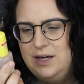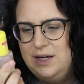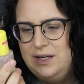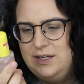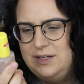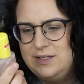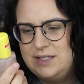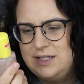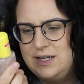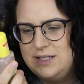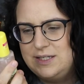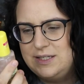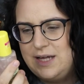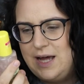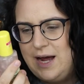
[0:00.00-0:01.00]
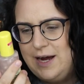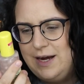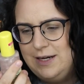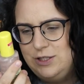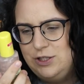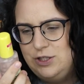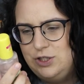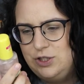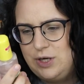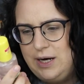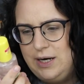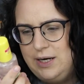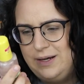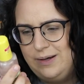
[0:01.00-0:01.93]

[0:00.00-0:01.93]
Use this Hydrating